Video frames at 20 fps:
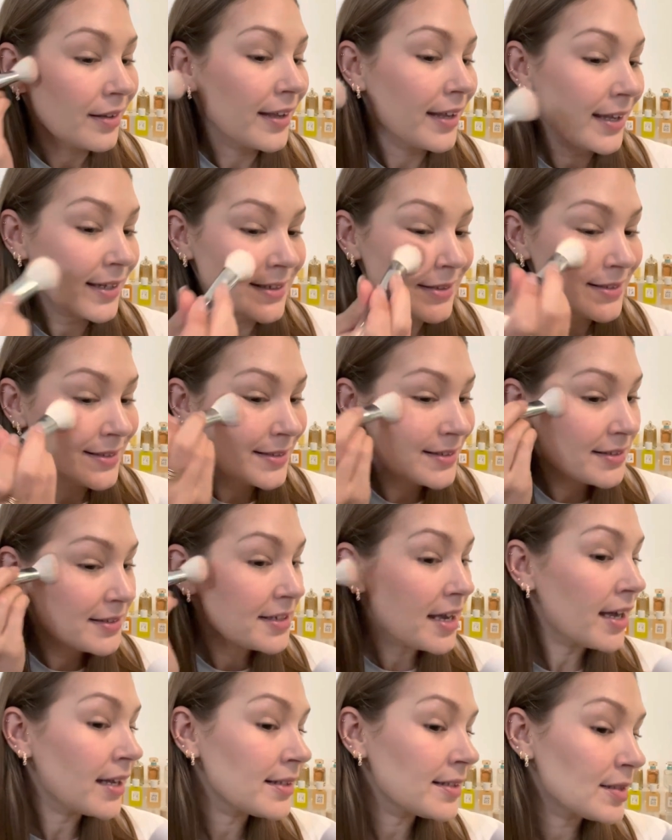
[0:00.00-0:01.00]
It
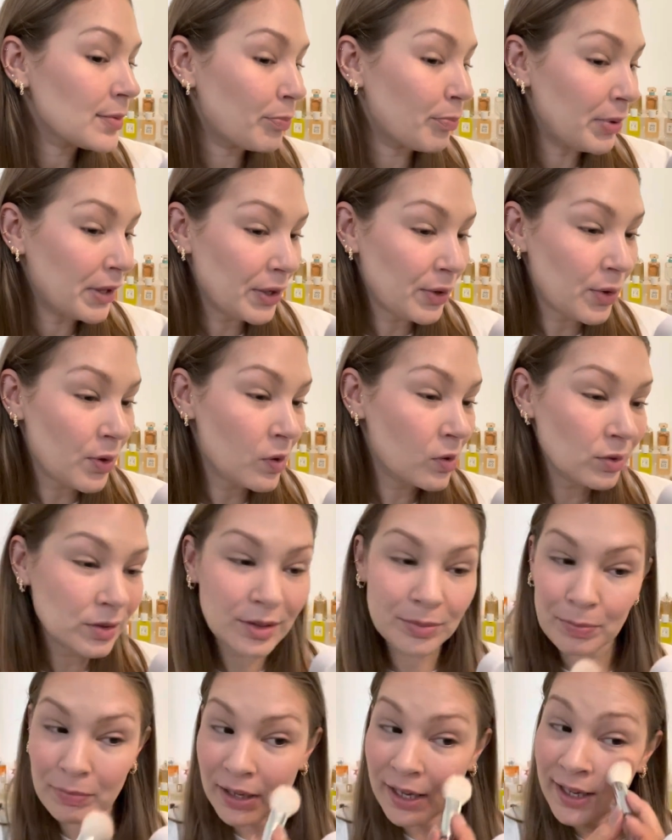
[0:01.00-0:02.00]
does
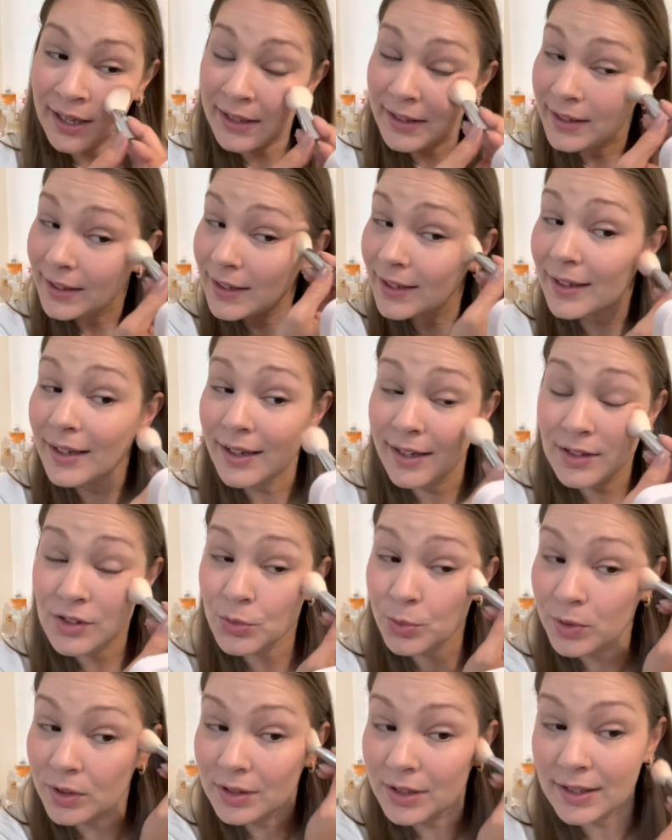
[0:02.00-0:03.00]
build, but it's
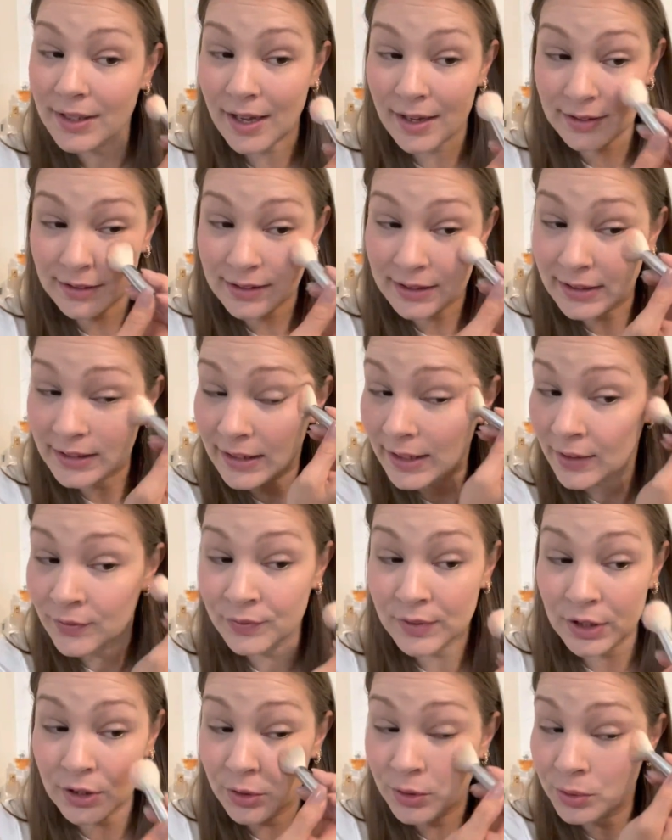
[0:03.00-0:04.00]
really not going to give
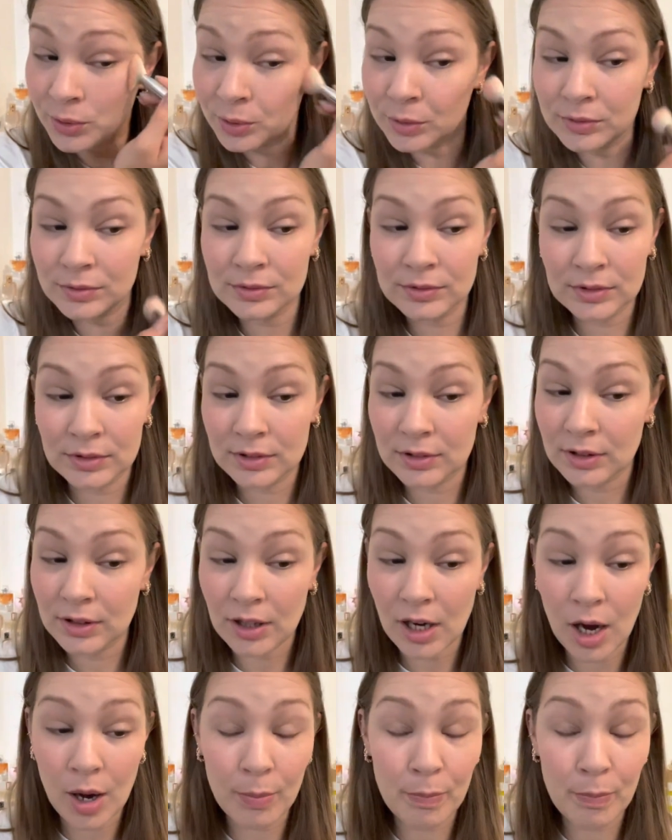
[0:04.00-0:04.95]
you a